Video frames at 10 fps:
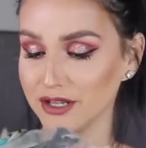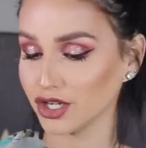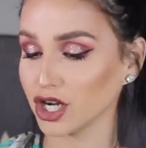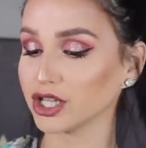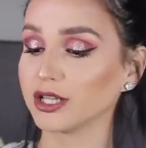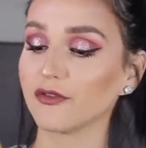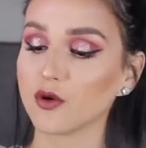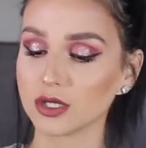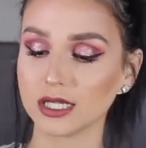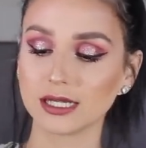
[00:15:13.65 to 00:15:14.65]
This are, of
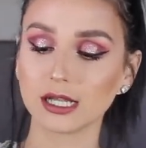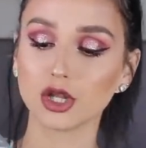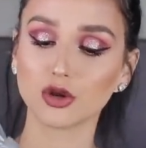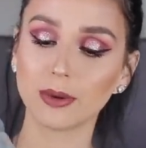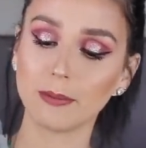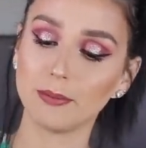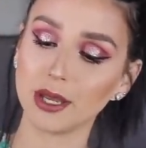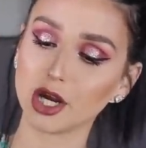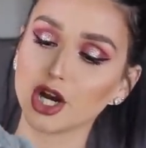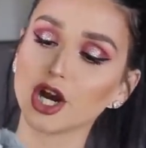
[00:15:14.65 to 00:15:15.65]
course, this is a little bit
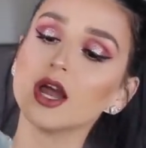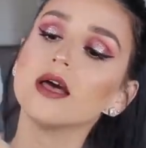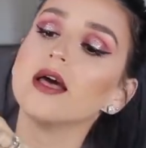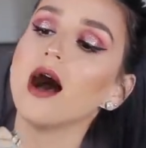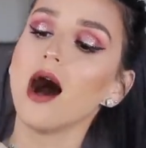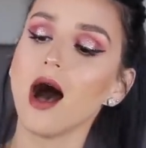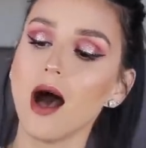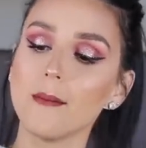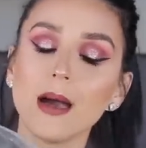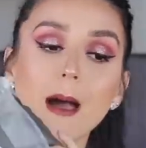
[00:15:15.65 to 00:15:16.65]
bigger.
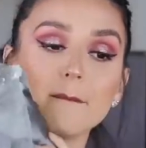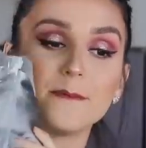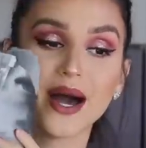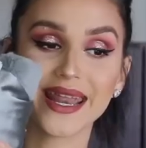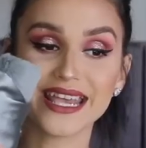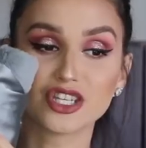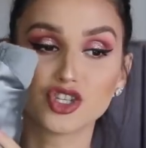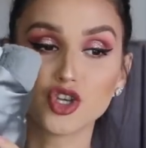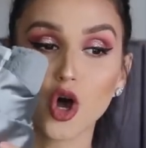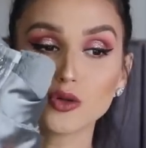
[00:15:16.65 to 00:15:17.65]
Um, but it's
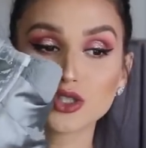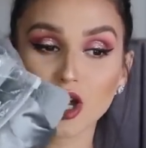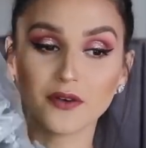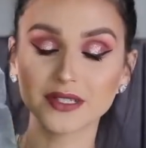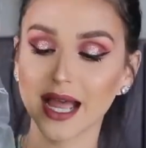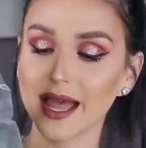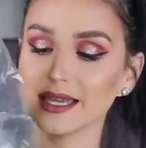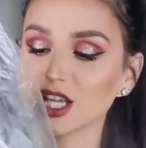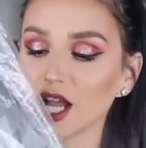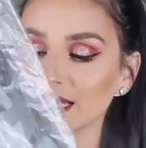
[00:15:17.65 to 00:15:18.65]
so soft,
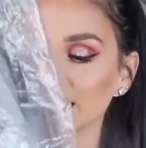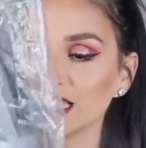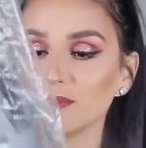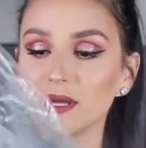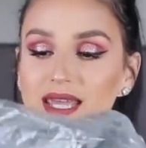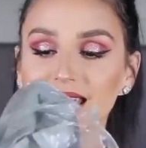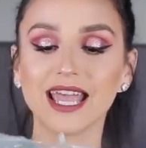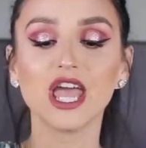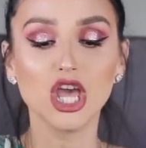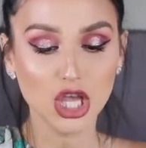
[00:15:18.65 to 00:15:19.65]
guys. Honestly
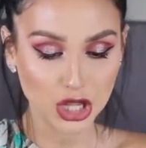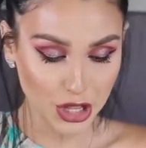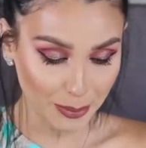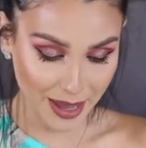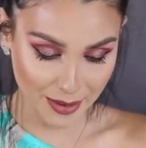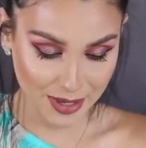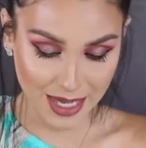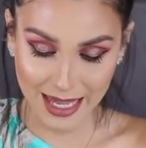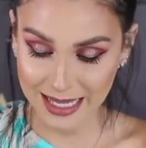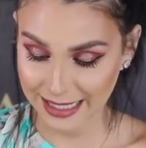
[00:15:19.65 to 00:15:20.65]
speaking, the
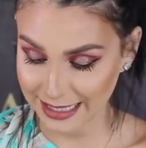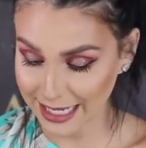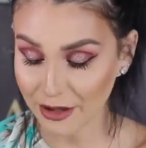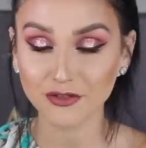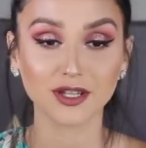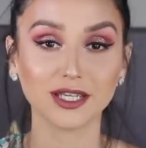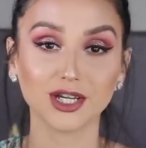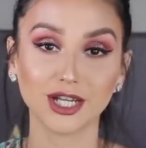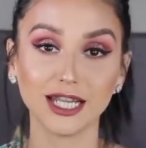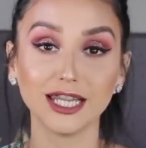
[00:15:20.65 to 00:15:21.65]
baby is
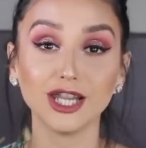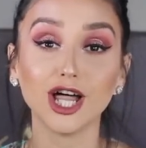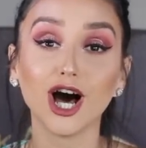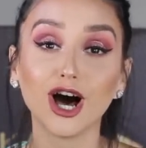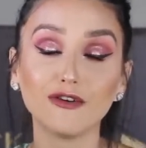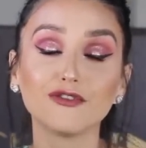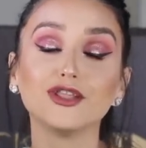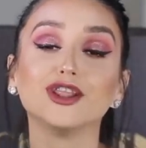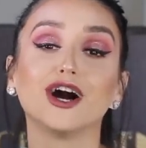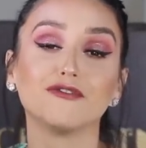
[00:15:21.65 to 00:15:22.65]
definitely going to love,
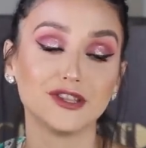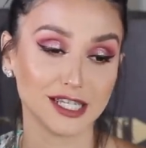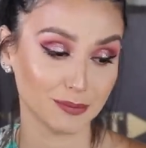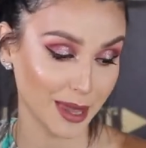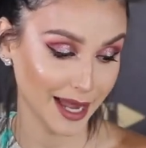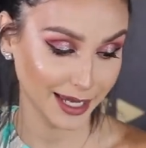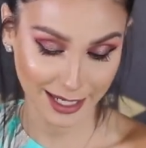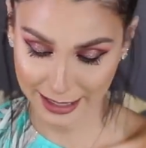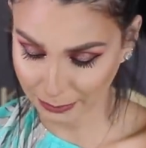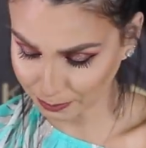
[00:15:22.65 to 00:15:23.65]
love this
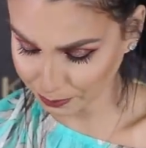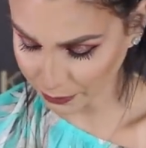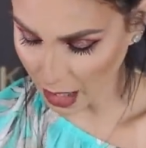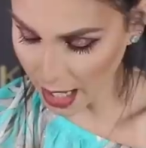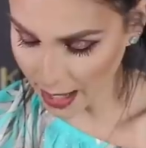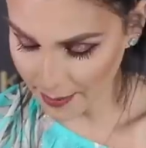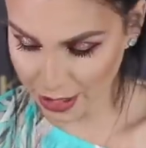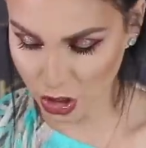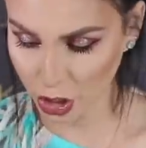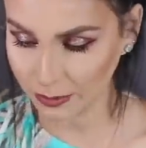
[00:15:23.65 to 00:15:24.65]
blanket. Ah,
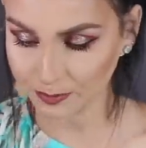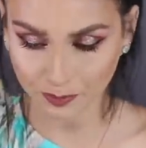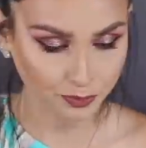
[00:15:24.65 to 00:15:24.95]
my shirt.